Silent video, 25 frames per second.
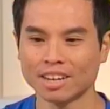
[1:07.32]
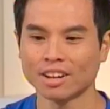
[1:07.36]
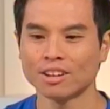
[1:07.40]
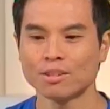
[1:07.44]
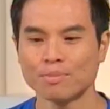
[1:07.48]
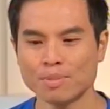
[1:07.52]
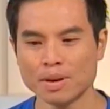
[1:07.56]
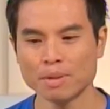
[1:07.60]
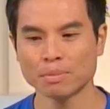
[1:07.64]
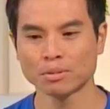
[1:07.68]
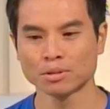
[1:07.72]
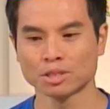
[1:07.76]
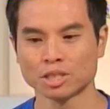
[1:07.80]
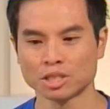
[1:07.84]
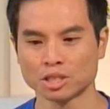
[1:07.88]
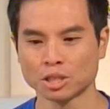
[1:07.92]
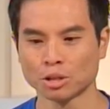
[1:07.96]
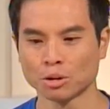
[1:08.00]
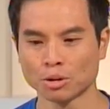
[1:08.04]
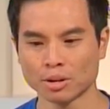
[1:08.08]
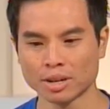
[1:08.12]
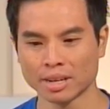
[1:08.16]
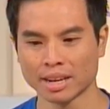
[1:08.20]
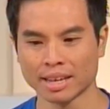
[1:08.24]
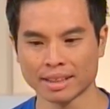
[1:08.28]
a lot of people just
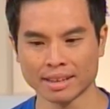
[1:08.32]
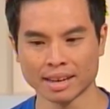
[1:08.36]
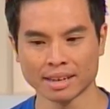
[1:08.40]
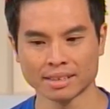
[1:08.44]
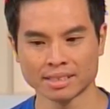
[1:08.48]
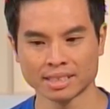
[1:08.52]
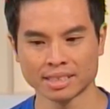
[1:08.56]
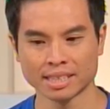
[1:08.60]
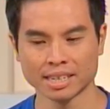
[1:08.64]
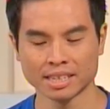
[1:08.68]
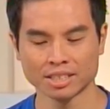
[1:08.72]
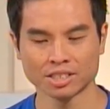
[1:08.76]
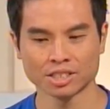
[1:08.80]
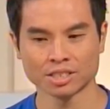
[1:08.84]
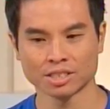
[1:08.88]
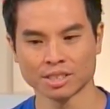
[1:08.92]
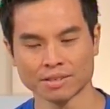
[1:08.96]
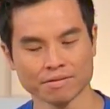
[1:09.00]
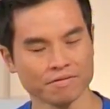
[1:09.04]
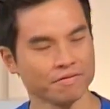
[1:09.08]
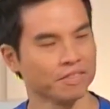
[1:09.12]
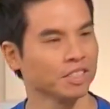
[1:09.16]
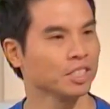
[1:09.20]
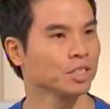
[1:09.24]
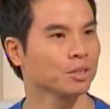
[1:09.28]
look at it and they see just the
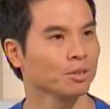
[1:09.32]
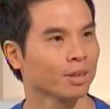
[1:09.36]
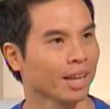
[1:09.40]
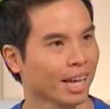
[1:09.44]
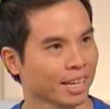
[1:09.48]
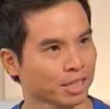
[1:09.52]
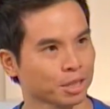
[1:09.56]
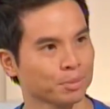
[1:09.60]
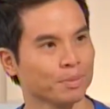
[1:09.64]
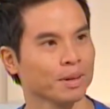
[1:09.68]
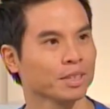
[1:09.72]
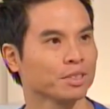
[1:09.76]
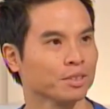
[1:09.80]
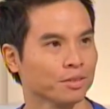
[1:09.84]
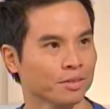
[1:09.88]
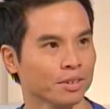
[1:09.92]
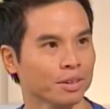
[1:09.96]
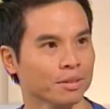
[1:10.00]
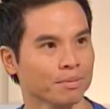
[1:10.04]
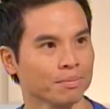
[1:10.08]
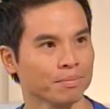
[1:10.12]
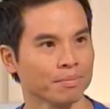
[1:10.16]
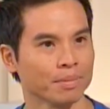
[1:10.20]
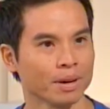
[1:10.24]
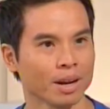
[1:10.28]
physical aspect of yeah.
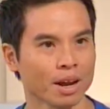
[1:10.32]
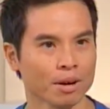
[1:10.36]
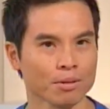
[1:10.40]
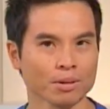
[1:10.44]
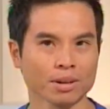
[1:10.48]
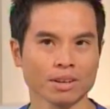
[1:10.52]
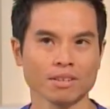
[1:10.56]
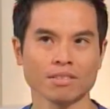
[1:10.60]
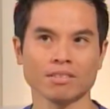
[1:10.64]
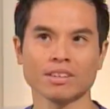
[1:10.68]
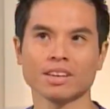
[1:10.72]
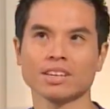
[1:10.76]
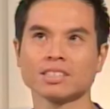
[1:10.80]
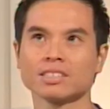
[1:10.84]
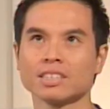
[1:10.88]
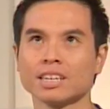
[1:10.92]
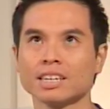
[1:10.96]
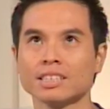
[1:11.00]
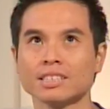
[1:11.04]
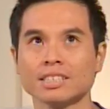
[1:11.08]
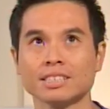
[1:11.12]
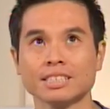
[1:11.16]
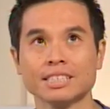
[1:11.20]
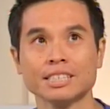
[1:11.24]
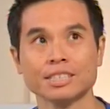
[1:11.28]
it. But I really think it's,
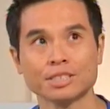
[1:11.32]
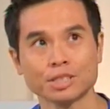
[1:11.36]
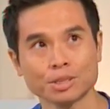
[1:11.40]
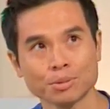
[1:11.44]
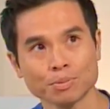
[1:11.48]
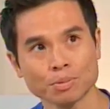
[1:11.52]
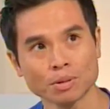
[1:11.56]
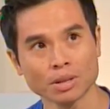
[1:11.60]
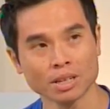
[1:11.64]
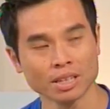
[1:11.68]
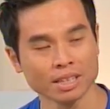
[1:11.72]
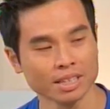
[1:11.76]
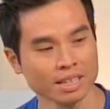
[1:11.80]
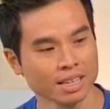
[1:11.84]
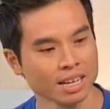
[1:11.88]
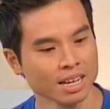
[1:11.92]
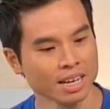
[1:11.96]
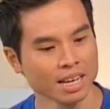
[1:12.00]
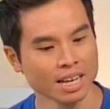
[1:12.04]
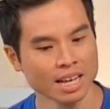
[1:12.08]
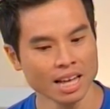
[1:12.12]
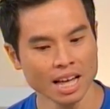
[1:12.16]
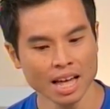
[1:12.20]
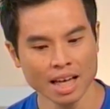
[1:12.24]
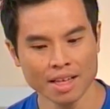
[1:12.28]
it's a discipline
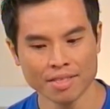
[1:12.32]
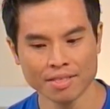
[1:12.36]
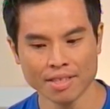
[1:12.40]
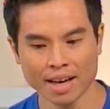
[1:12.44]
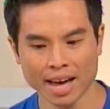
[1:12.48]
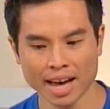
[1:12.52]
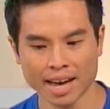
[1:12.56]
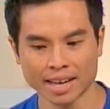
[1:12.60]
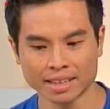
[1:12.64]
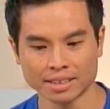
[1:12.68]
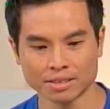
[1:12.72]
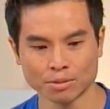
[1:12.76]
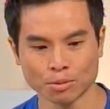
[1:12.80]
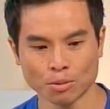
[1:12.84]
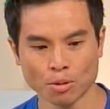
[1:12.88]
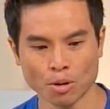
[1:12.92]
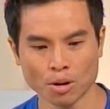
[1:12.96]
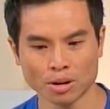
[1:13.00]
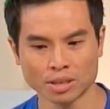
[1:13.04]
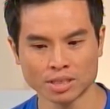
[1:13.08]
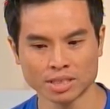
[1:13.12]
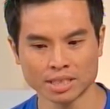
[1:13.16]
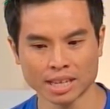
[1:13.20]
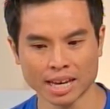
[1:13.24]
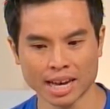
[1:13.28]
that
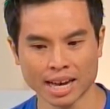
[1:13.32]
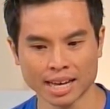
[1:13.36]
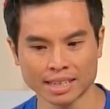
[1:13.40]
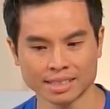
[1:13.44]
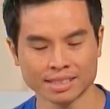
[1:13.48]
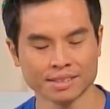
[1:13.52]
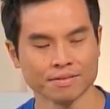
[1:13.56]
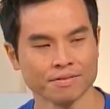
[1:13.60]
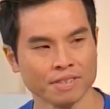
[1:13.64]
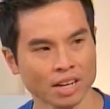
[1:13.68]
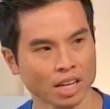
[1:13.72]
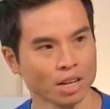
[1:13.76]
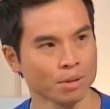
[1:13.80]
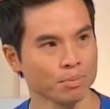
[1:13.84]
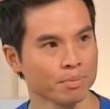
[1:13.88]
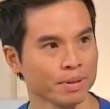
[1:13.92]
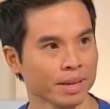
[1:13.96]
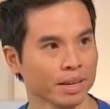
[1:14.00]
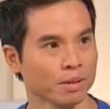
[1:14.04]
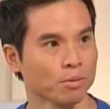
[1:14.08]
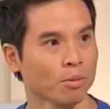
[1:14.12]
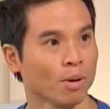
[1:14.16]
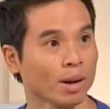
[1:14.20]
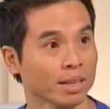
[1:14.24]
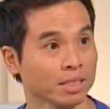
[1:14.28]
works at
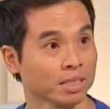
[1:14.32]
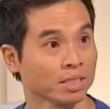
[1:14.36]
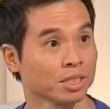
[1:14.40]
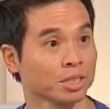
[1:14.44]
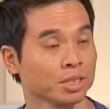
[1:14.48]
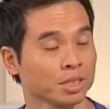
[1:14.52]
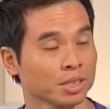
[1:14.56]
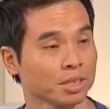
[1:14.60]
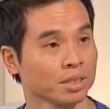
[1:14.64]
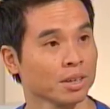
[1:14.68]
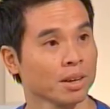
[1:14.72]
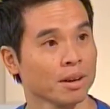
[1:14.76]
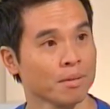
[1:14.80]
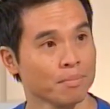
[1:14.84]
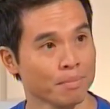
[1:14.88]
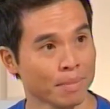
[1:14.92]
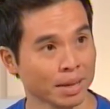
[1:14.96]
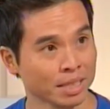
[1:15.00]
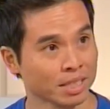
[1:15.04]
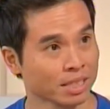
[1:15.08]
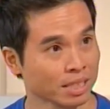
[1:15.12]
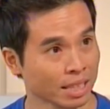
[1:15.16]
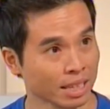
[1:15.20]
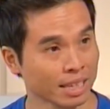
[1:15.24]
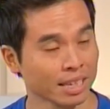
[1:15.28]
developing one's
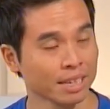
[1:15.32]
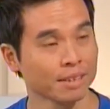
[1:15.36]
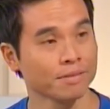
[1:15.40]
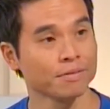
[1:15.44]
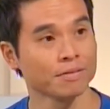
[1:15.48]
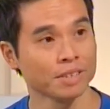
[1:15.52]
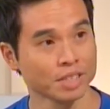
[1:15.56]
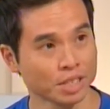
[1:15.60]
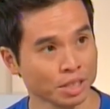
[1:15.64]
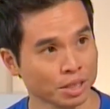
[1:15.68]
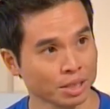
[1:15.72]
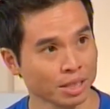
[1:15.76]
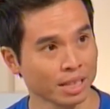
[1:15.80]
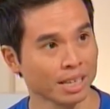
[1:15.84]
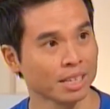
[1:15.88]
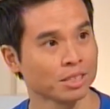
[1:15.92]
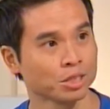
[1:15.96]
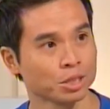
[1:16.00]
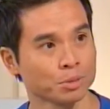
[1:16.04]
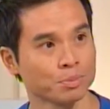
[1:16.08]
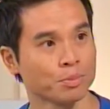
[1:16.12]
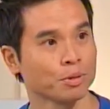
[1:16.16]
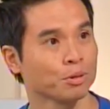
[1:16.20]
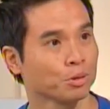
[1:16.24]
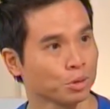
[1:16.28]
mentally, physically, and
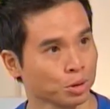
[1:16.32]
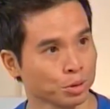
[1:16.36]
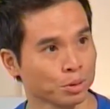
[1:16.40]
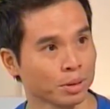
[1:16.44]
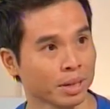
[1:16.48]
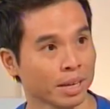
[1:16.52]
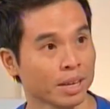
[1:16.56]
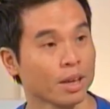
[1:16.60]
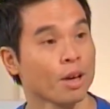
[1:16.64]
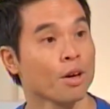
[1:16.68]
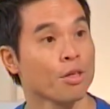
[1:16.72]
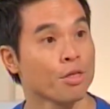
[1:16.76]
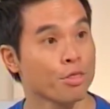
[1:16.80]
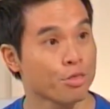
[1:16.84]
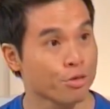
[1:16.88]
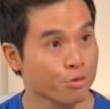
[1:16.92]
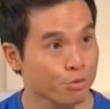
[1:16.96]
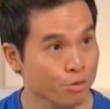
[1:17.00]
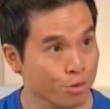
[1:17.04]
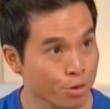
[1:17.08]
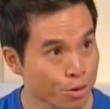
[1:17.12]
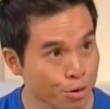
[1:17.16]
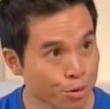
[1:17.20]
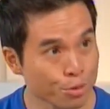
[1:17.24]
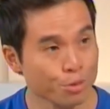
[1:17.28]
spiritually so?
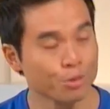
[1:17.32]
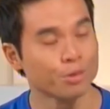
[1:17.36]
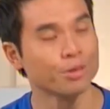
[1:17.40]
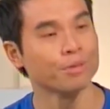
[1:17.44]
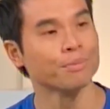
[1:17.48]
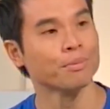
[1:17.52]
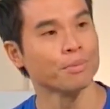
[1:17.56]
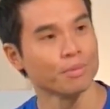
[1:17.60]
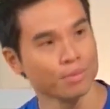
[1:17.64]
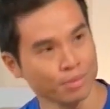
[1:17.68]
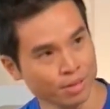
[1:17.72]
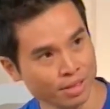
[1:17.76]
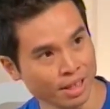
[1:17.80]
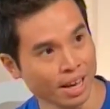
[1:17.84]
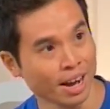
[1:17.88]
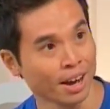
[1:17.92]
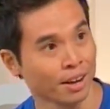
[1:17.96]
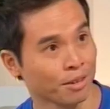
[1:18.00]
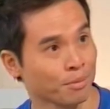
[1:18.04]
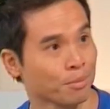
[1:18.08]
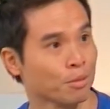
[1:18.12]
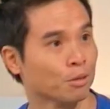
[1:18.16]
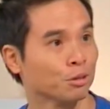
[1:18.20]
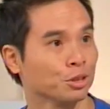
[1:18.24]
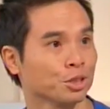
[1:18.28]
through the, the, art
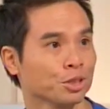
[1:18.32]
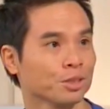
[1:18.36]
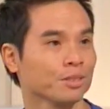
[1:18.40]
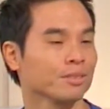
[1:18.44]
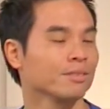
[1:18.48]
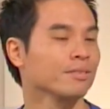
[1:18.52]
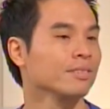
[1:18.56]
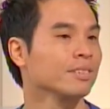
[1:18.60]
of motion.